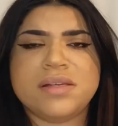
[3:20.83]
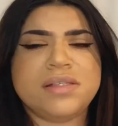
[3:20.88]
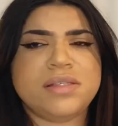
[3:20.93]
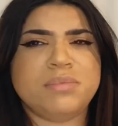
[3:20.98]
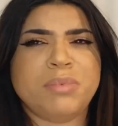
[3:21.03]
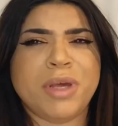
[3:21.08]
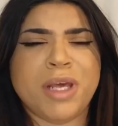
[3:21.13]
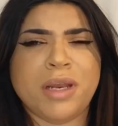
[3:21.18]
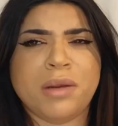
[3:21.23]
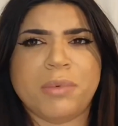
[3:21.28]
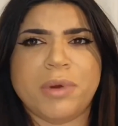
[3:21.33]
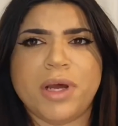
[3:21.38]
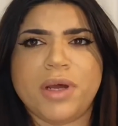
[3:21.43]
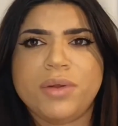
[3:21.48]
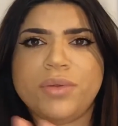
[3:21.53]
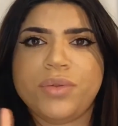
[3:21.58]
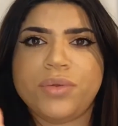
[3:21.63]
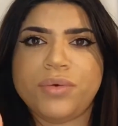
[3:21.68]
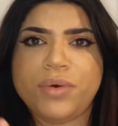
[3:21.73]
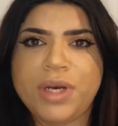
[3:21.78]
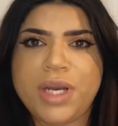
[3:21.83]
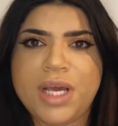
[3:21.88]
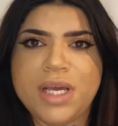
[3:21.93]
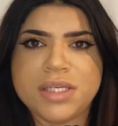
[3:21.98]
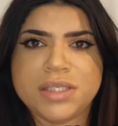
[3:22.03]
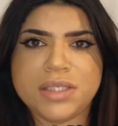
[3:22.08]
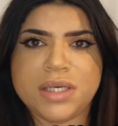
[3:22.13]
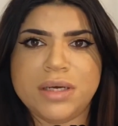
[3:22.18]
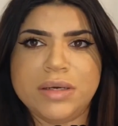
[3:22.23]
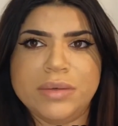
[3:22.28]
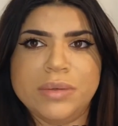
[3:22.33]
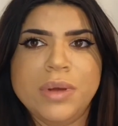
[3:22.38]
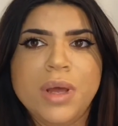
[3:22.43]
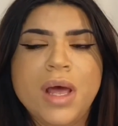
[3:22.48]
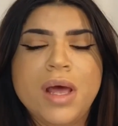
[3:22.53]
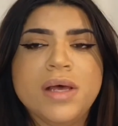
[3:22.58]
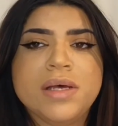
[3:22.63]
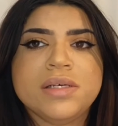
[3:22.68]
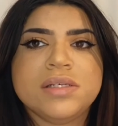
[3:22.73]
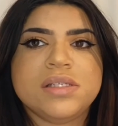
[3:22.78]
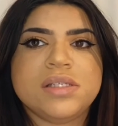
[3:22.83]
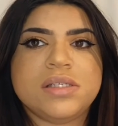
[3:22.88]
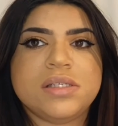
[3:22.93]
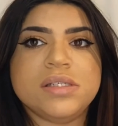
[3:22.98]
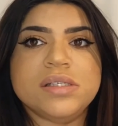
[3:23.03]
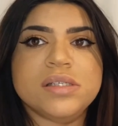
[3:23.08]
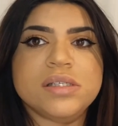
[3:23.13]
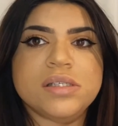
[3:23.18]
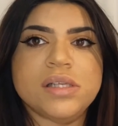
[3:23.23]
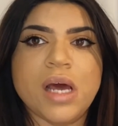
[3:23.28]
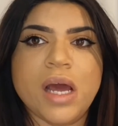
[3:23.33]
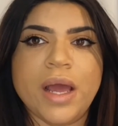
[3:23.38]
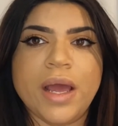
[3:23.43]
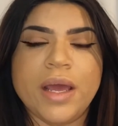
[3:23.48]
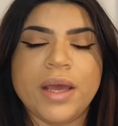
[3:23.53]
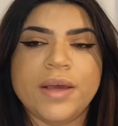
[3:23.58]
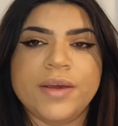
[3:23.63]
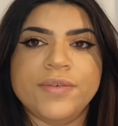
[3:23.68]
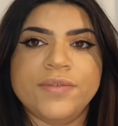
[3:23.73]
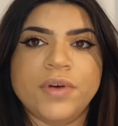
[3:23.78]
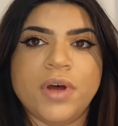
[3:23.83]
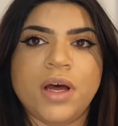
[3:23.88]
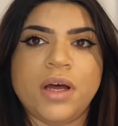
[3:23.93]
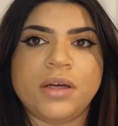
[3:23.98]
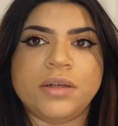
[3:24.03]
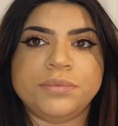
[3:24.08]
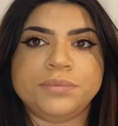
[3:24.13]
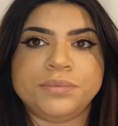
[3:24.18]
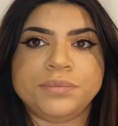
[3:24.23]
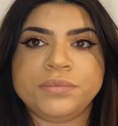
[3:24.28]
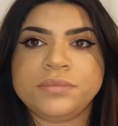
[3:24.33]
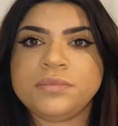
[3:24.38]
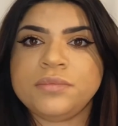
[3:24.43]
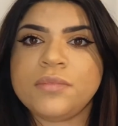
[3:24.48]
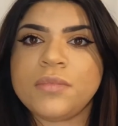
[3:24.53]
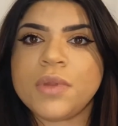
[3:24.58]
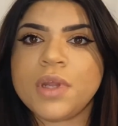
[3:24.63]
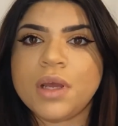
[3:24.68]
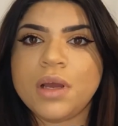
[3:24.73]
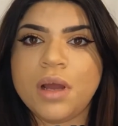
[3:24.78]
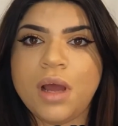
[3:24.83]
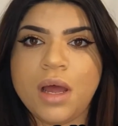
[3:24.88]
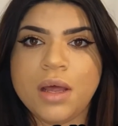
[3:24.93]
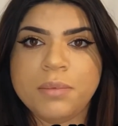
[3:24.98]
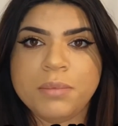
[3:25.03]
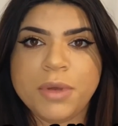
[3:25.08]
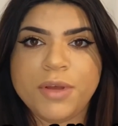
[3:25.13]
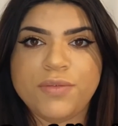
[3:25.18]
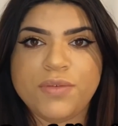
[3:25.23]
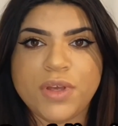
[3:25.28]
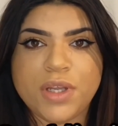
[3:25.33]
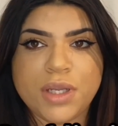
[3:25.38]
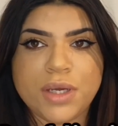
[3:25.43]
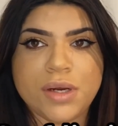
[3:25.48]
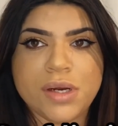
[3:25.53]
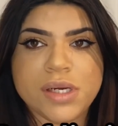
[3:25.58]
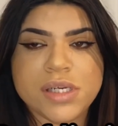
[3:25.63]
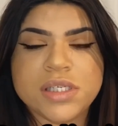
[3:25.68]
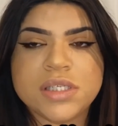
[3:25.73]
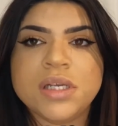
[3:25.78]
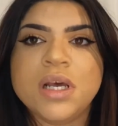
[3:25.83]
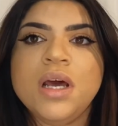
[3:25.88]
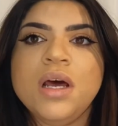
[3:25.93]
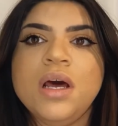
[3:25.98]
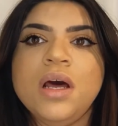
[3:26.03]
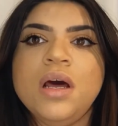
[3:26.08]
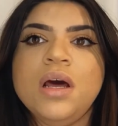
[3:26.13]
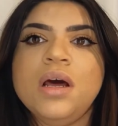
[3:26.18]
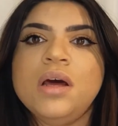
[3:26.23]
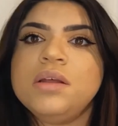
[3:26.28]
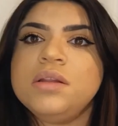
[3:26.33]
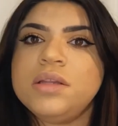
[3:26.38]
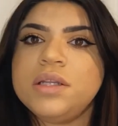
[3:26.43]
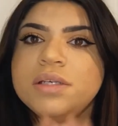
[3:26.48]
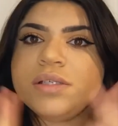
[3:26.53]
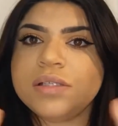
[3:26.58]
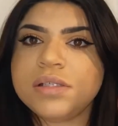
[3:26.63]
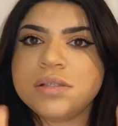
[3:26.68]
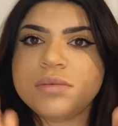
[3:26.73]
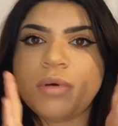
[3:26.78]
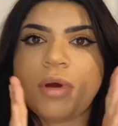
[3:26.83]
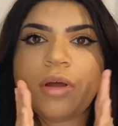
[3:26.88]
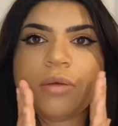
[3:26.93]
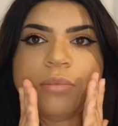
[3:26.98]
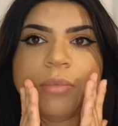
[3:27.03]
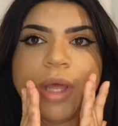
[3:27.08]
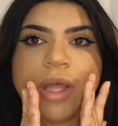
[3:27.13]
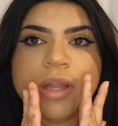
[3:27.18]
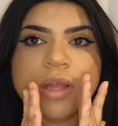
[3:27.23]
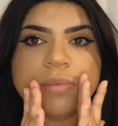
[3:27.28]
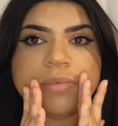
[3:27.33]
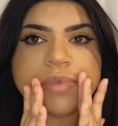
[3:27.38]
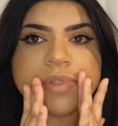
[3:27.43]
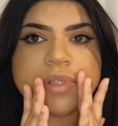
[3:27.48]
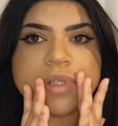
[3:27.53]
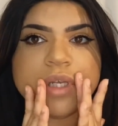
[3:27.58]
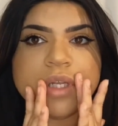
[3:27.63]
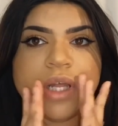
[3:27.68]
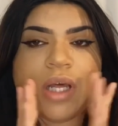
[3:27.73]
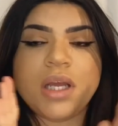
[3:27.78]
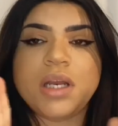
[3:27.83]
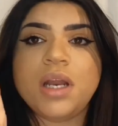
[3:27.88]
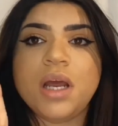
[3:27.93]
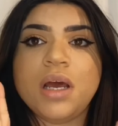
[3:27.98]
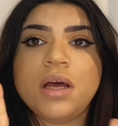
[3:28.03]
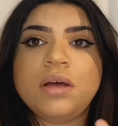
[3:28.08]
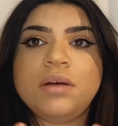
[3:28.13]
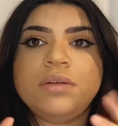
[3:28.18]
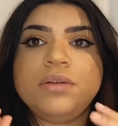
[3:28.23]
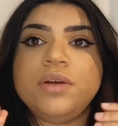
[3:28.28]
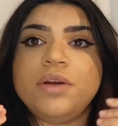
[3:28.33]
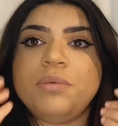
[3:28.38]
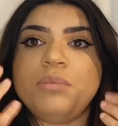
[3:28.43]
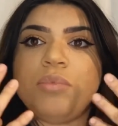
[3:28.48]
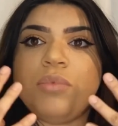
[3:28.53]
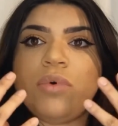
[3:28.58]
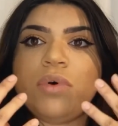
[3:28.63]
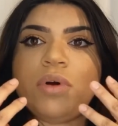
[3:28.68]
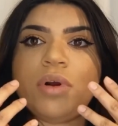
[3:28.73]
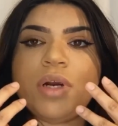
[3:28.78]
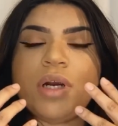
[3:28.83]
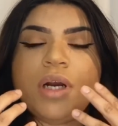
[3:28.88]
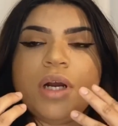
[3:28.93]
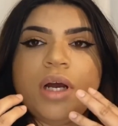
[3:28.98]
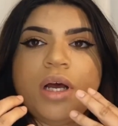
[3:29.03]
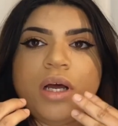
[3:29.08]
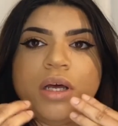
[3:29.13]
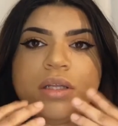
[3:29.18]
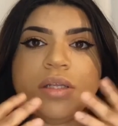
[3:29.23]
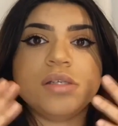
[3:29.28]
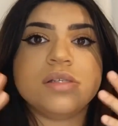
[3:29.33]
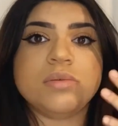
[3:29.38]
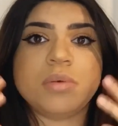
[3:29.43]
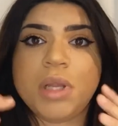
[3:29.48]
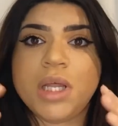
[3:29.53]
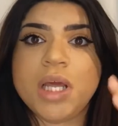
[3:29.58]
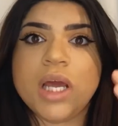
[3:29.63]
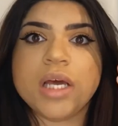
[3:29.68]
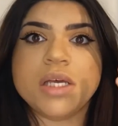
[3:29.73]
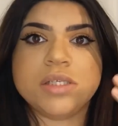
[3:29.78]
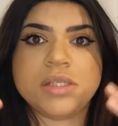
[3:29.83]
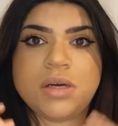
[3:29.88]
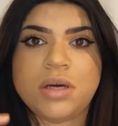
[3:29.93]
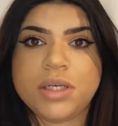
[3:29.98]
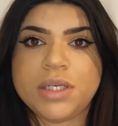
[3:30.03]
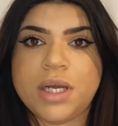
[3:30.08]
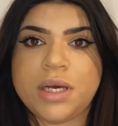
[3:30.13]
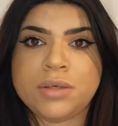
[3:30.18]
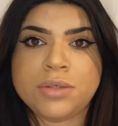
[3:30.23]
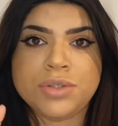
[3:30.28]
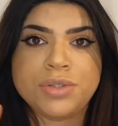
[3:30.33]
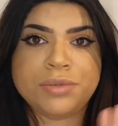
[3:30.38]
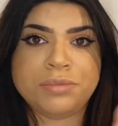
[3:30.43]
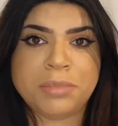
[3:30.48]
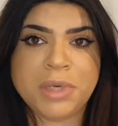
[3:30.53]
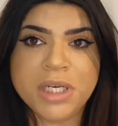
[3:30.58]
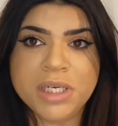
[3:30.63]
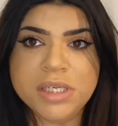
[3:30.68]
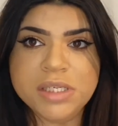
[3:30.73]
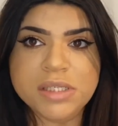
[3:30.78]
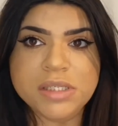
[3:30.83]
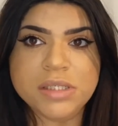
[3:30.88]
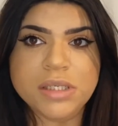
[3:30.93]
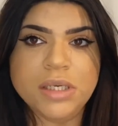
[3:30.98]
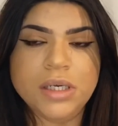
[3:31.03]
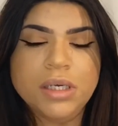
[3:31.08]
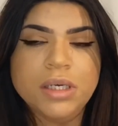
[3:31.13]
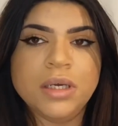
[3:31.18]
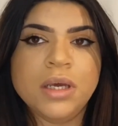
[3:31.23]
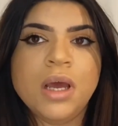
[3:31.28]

been about 3 days now since I've gotten my fillers. This is what my lips look like now. They're more the swelling has gone down tremendously.